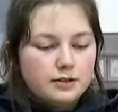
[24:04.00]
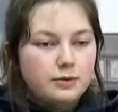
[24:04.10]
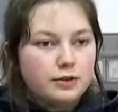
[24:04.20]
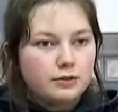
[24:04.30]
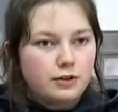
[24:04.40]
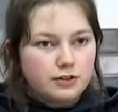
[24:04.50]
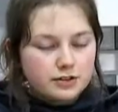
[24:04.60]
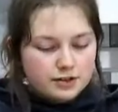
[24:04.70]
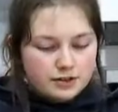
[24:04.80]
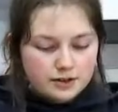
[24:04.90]
with
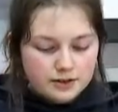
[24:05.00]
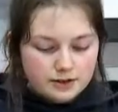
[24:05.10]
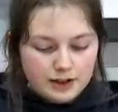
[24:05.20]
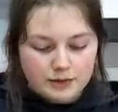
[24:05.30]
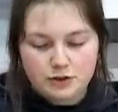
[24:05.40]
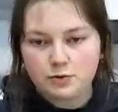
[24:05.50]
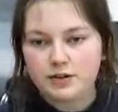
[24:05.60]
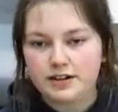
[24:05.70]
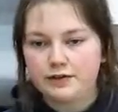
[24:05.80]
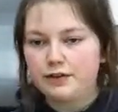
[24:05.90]
crusts. That one's
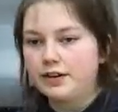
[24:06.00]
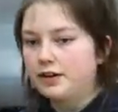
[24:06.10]
already very